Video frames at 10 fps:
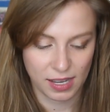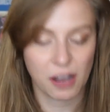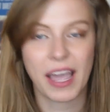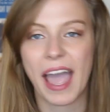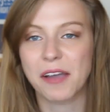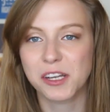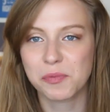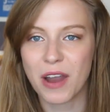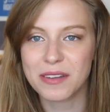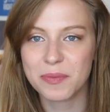Okay, I'm going
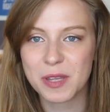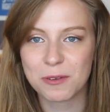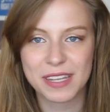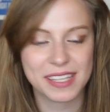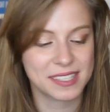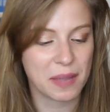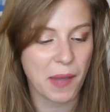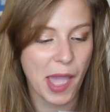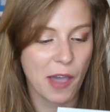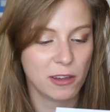to probably read this on
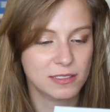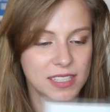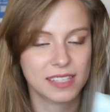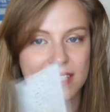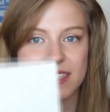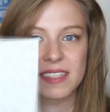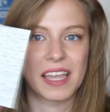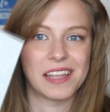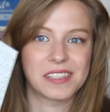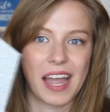my own because
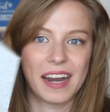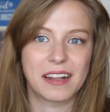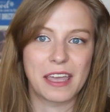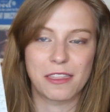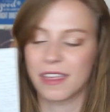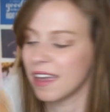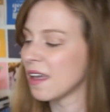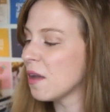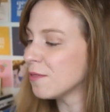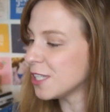it's kind of lengthy.